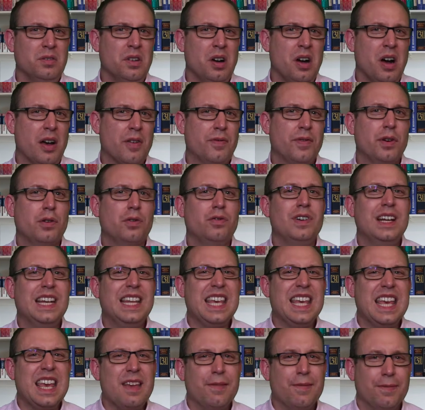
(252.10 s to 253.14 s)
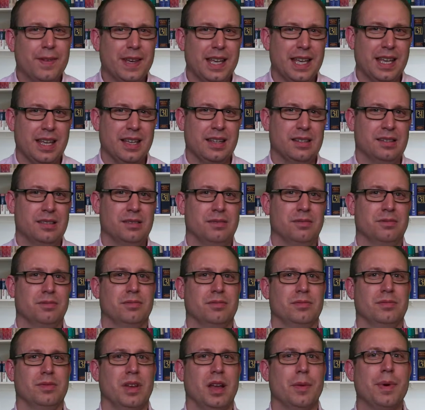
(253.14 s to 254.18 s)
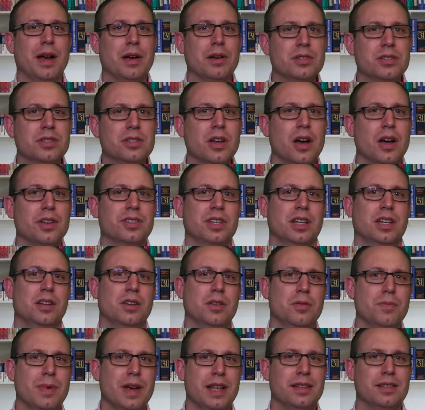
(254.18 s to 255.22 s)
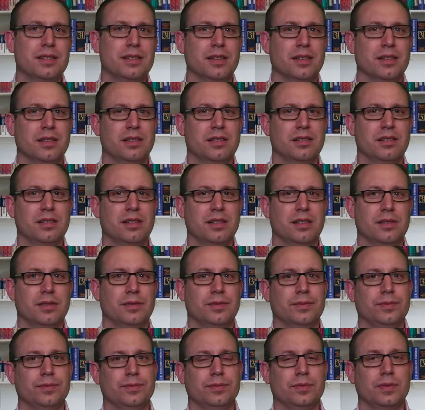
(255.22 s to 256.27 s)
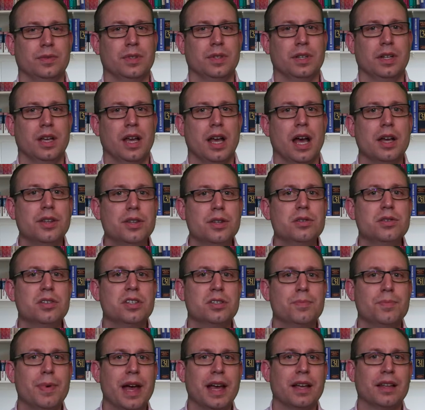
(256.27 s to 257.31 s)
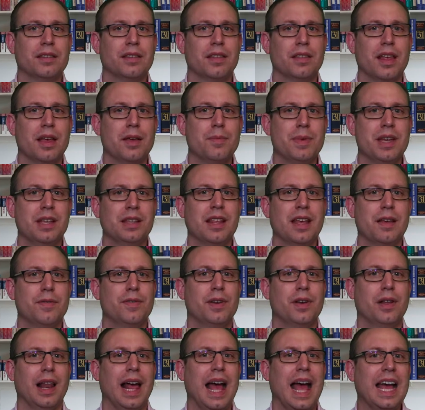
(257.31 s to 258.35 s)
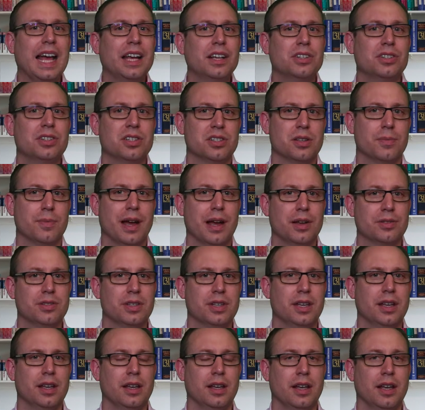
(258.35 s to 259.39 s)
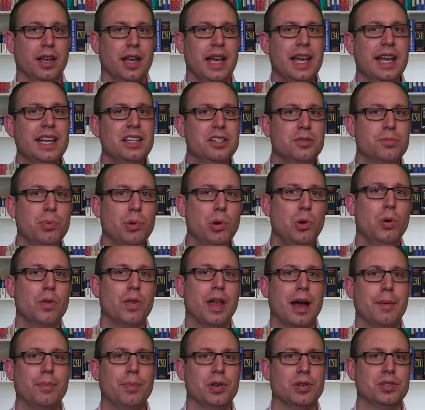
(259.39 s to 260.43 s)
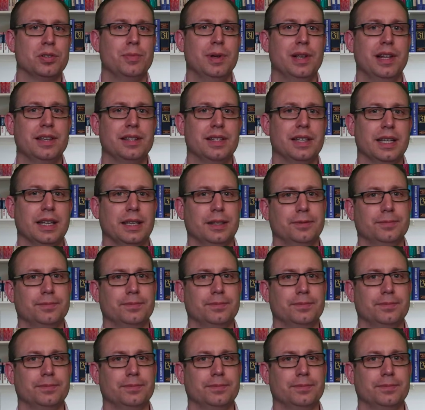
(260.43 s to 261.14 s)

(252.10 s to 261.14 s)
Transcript: "I feel really iffy about starting a new medicine," and you suspect that they mean they feel anxious about it, explore that possibility.